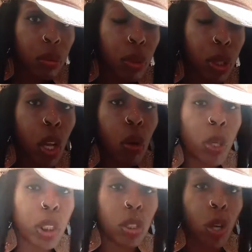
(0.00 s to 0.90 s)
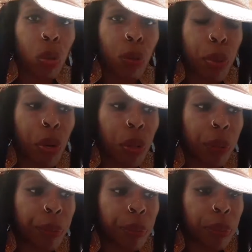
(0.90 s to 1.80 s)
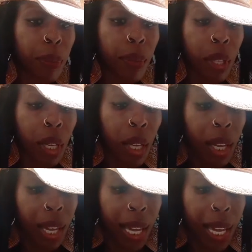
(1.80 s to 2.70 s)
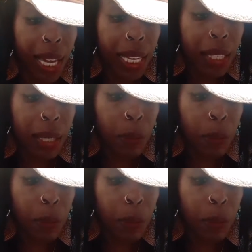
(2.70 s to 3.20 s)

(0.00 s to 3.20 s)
low on the totem pole. It's